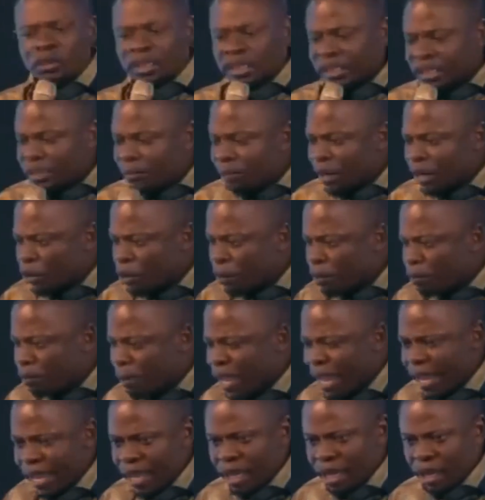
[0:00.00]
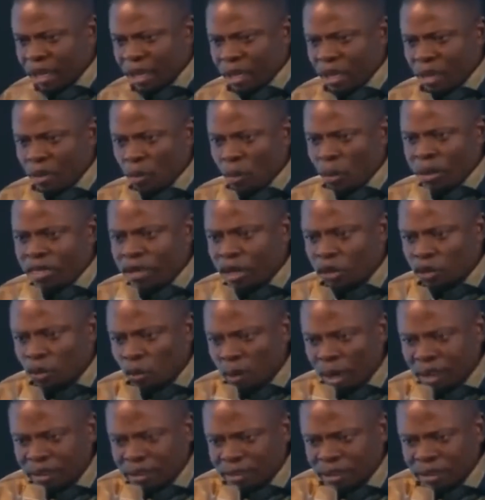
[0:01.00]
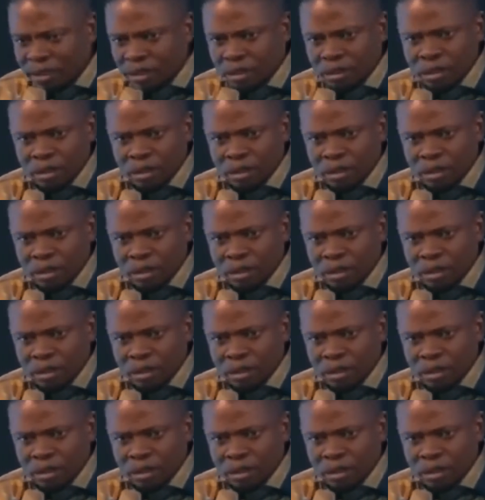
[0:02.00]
not just make you big without what?